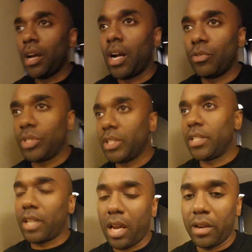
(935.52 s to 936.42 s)
I
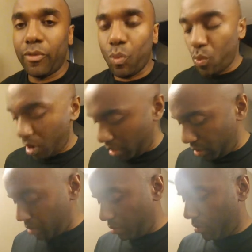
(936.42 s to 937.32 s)
realize I have
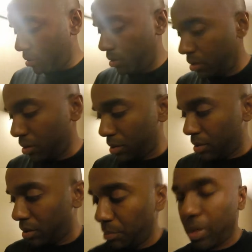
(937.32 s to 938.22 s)
one
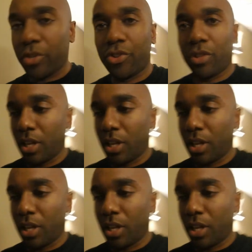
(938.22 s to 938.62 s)
picture